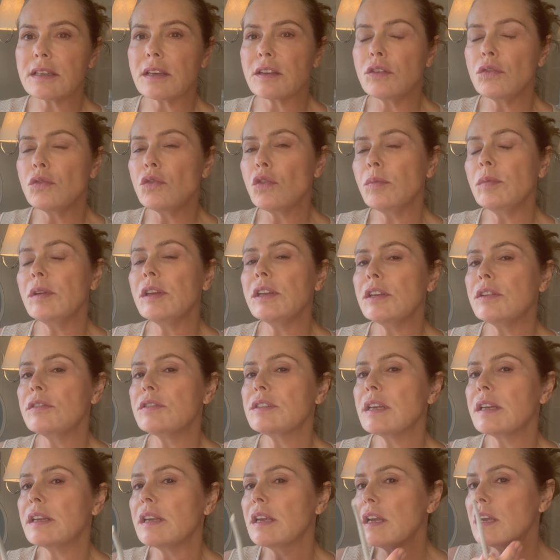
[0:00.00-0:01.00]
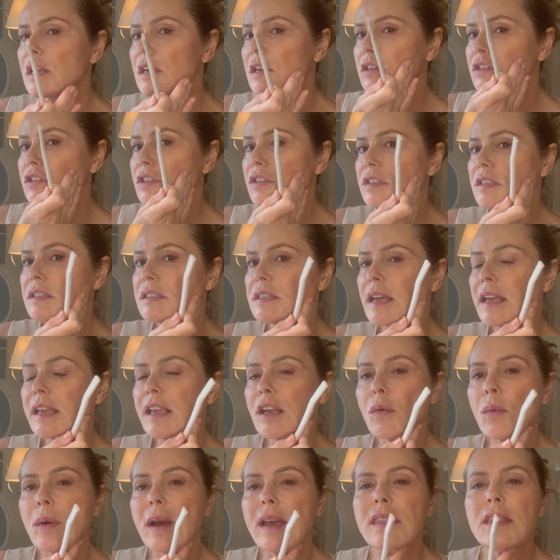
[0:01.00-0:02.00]
You normally use it just to take
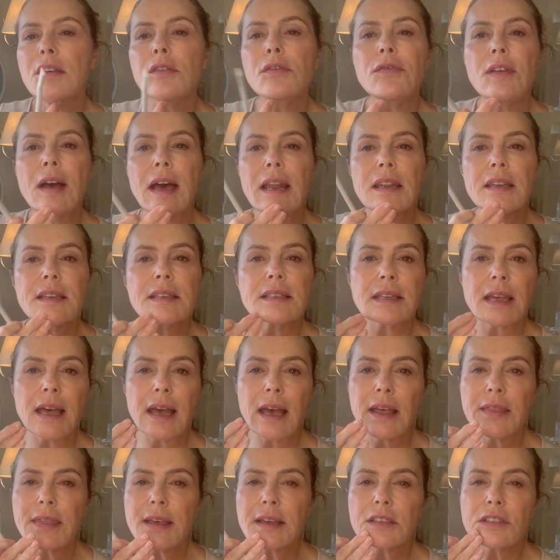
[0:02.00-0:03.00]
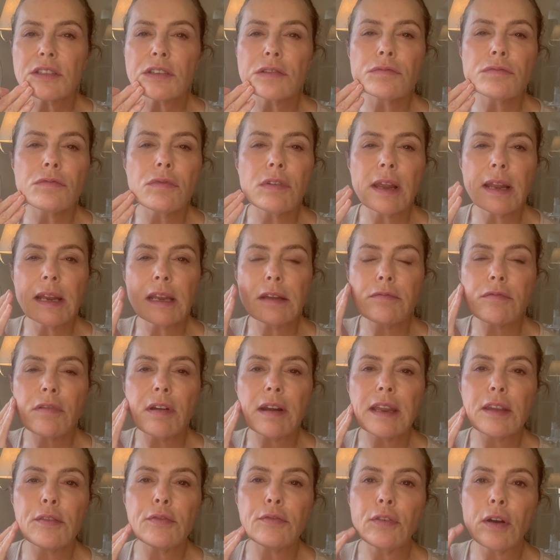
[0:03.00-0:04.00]
away the vellus hair. That's the really,
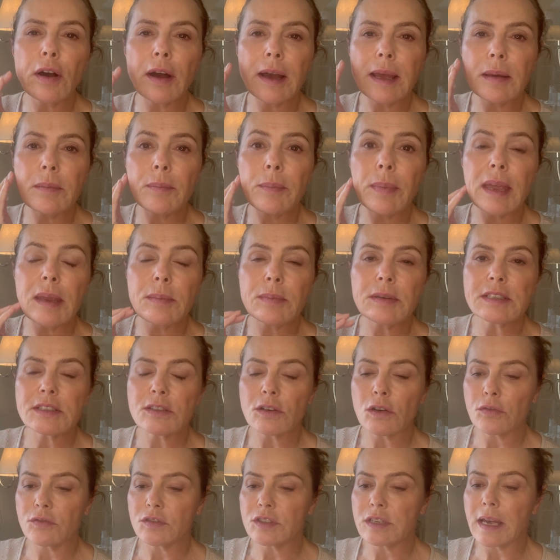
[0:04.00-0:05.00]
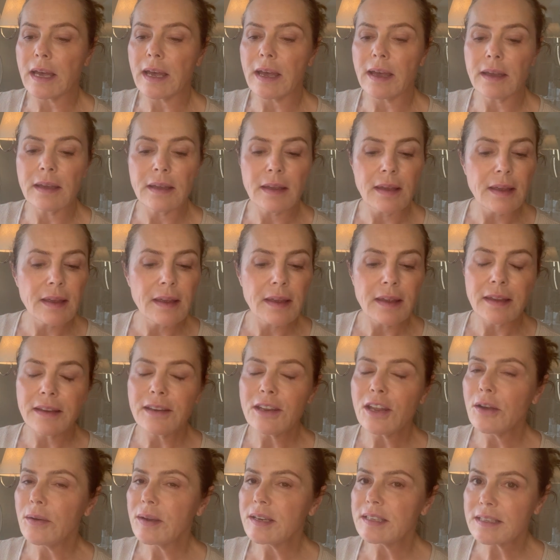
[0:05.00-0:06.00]
really fine baby soft hair.
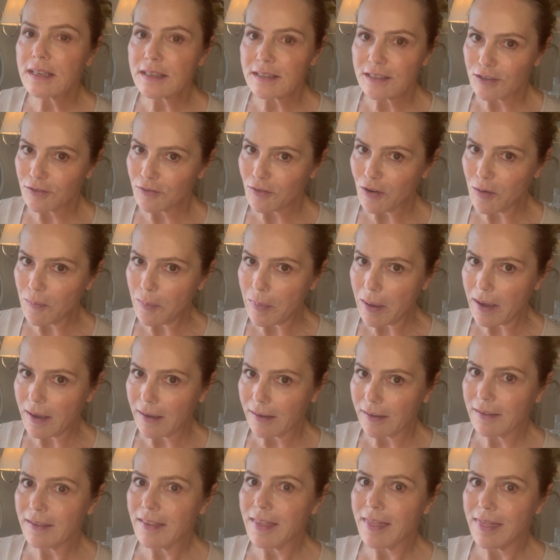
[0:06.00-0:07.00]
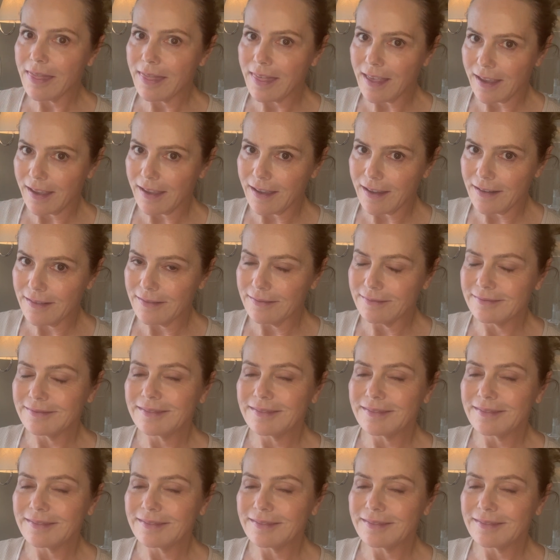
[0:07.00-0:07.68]
No, it doesn't grow back thicker.